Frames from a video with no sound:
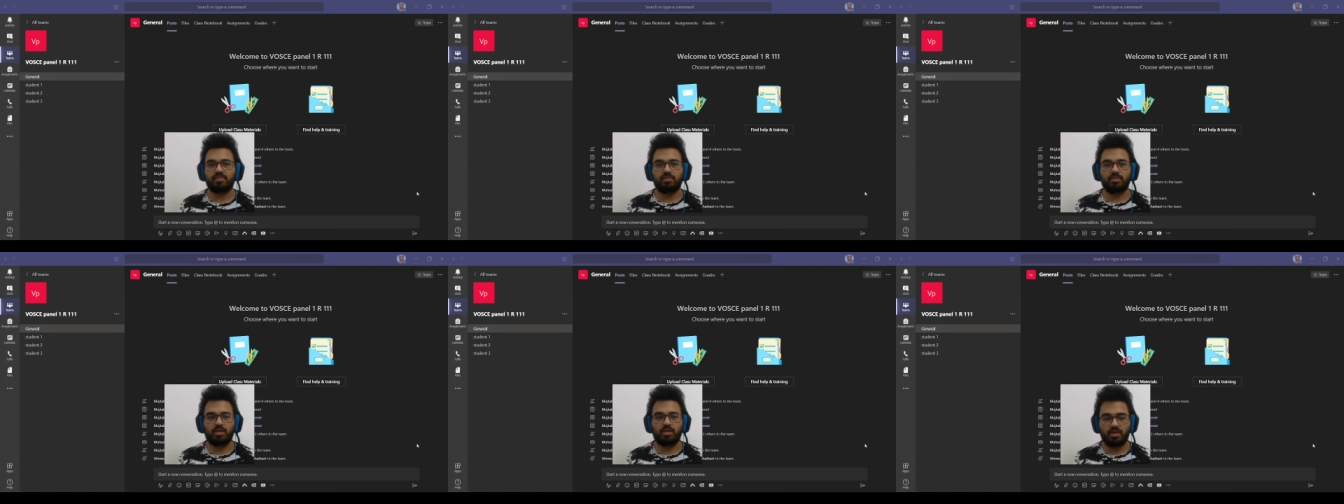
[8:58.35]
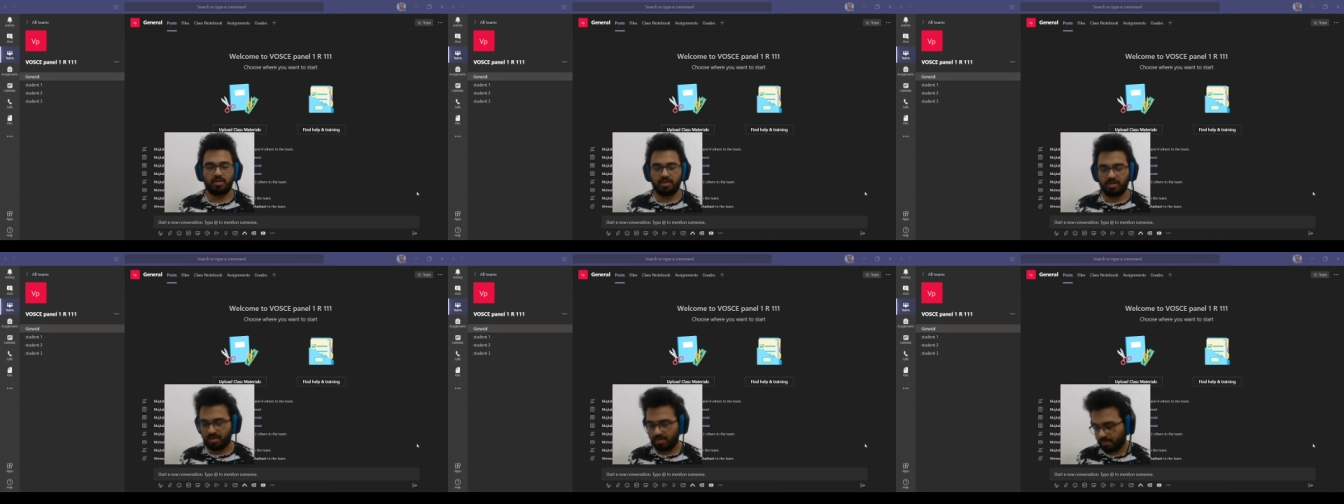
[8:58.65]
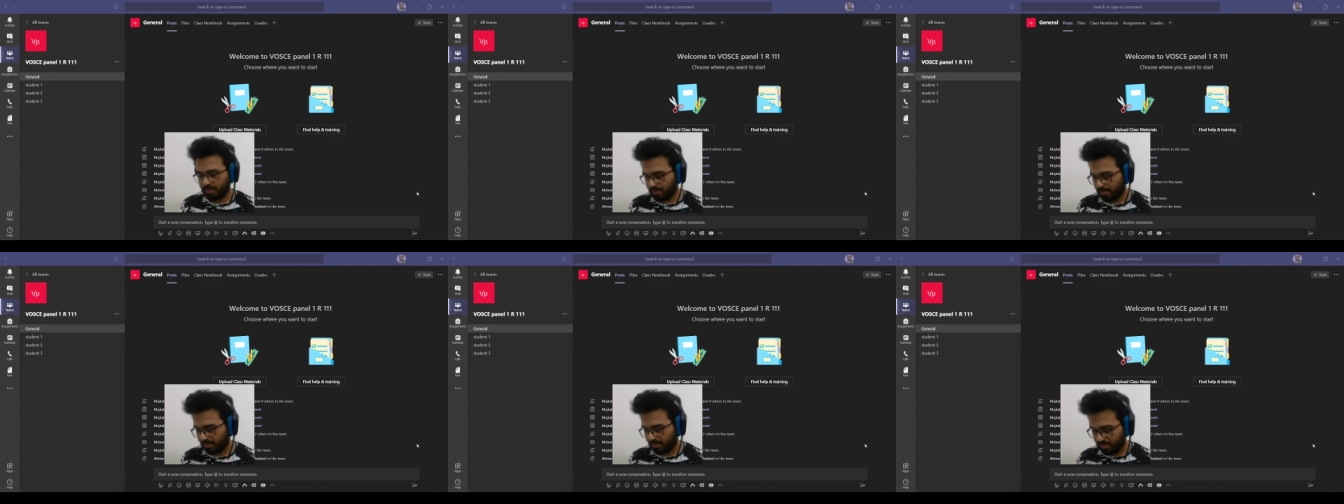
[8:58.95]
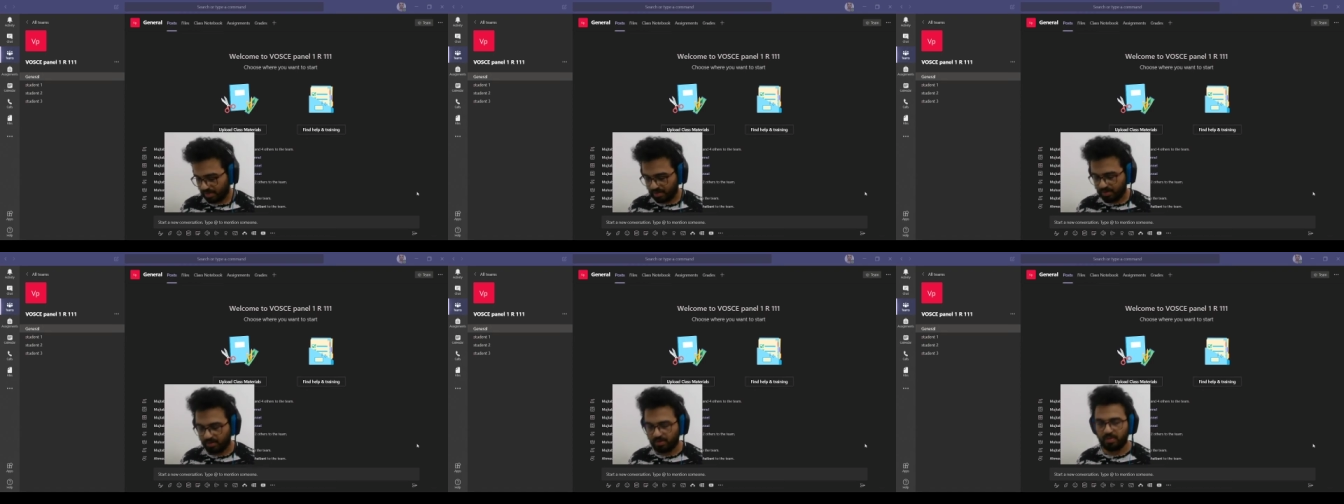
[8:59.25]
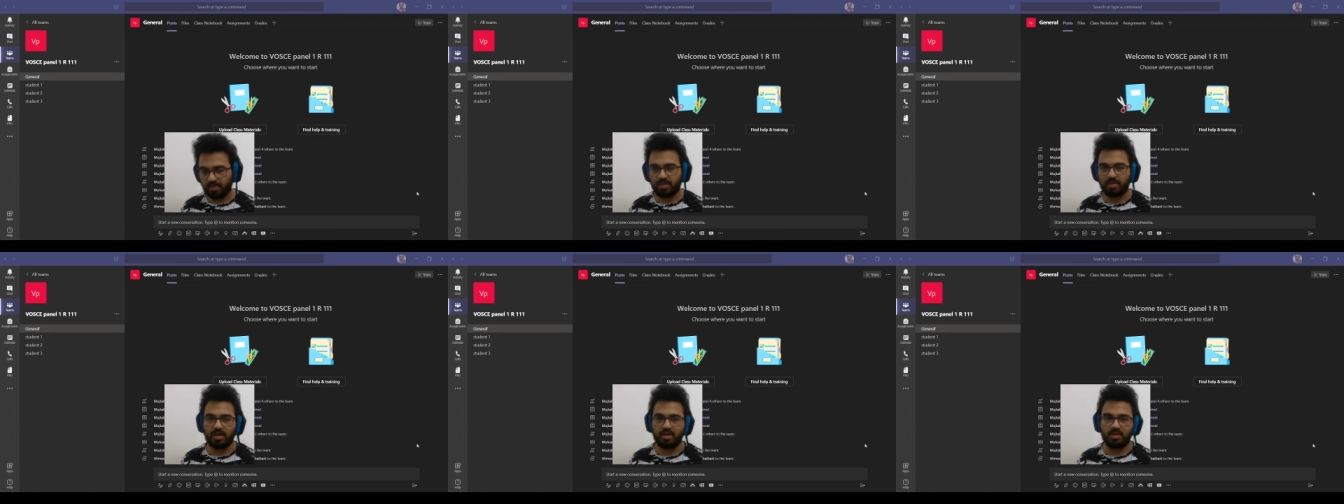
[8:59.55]
because they
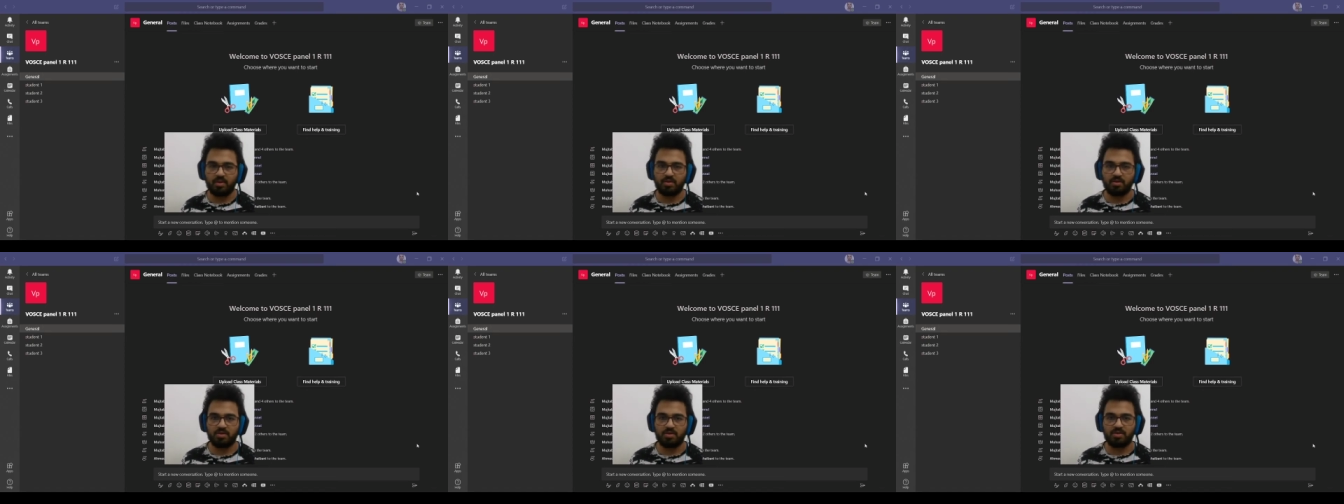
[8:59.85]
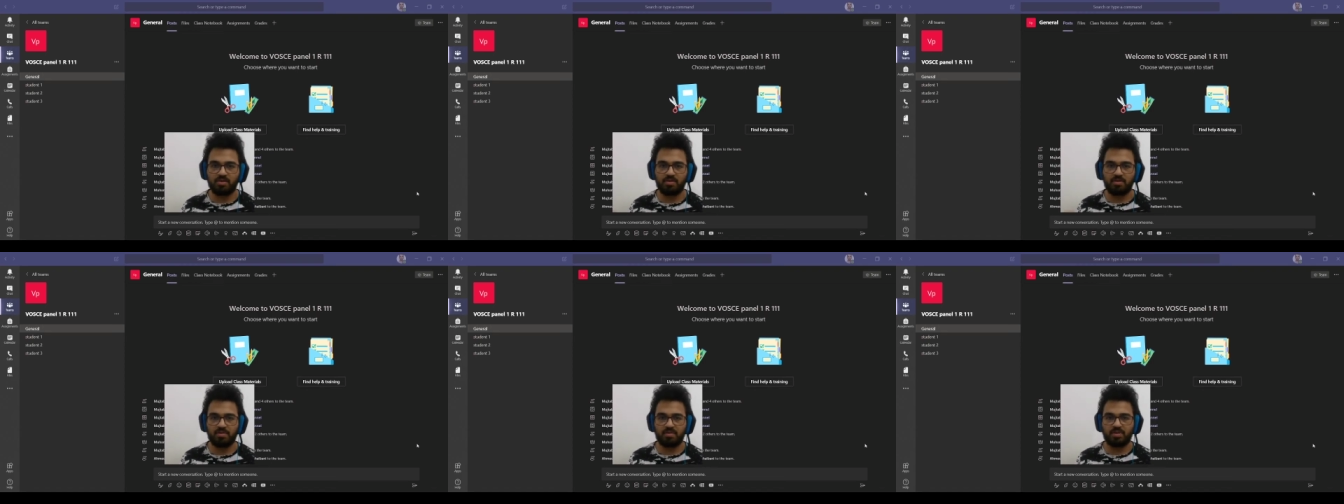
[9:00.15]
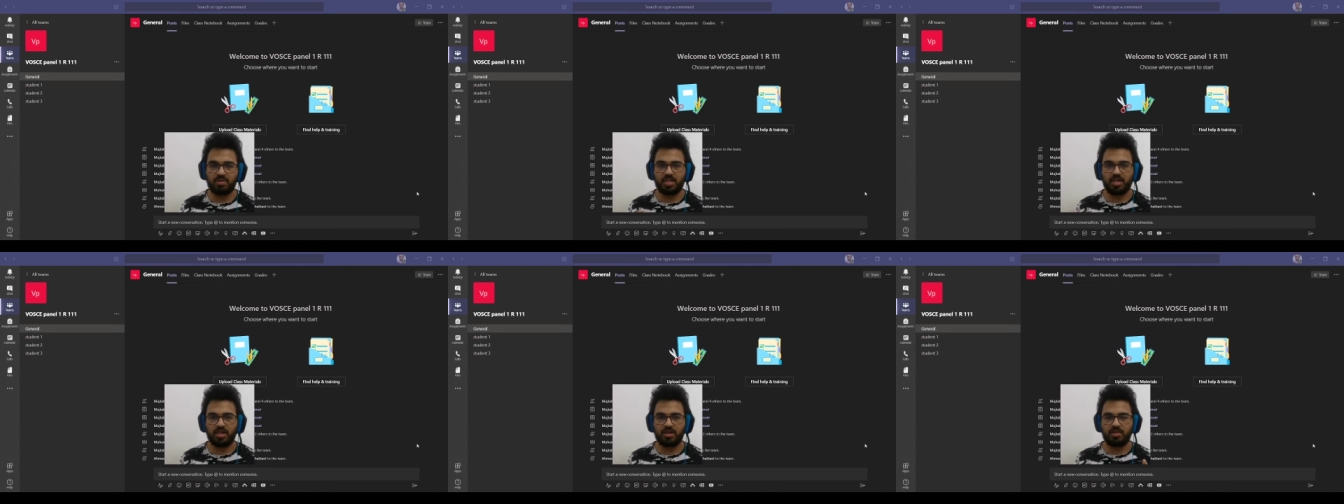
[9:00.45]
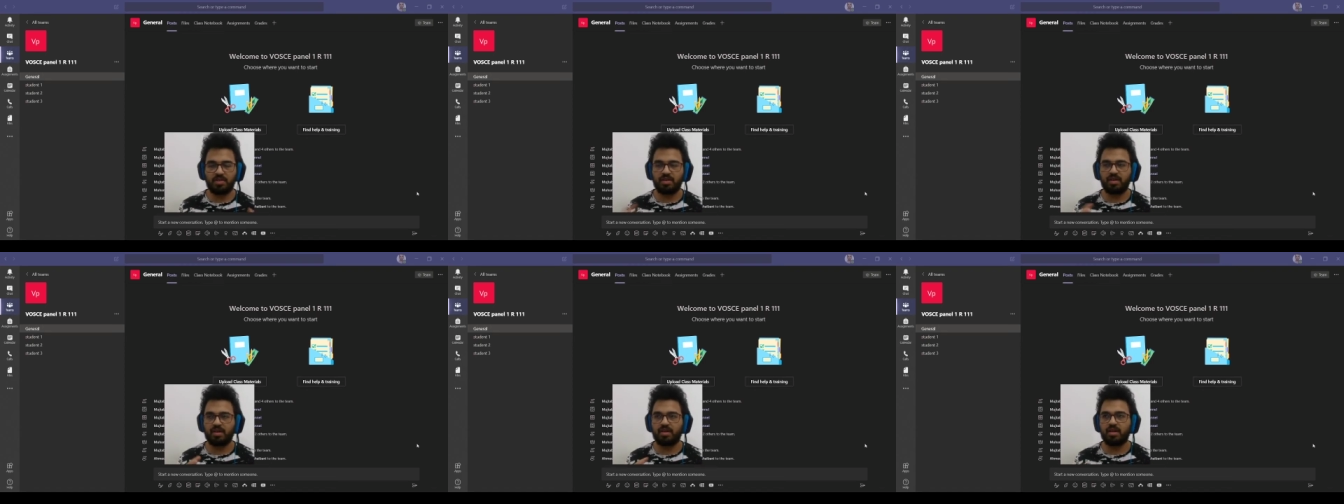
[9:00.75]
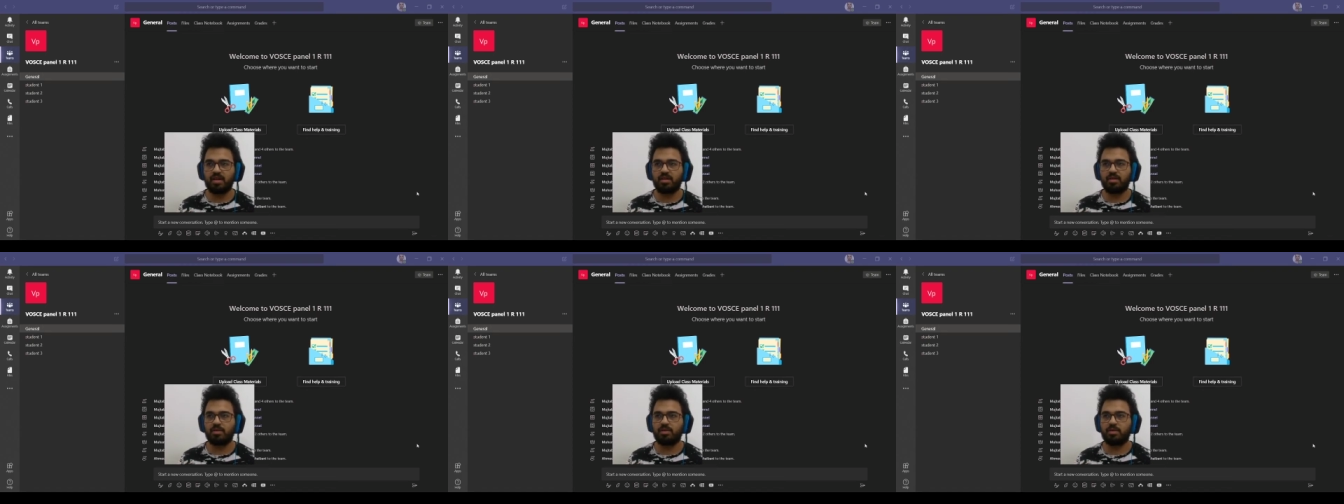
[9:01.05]
they use chairs that
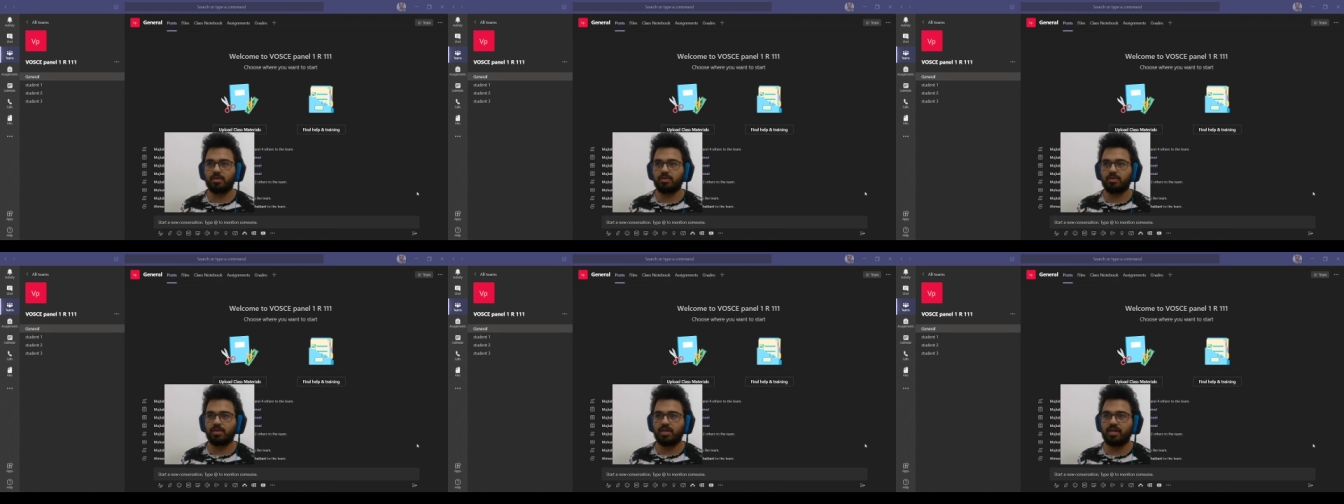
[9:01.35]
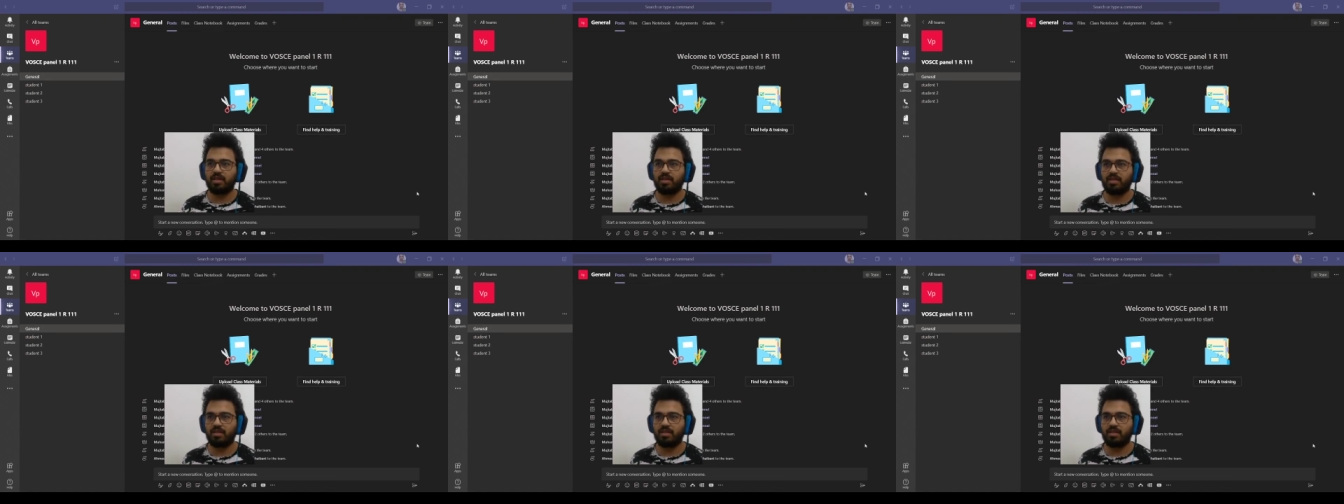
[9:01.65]
can rotate,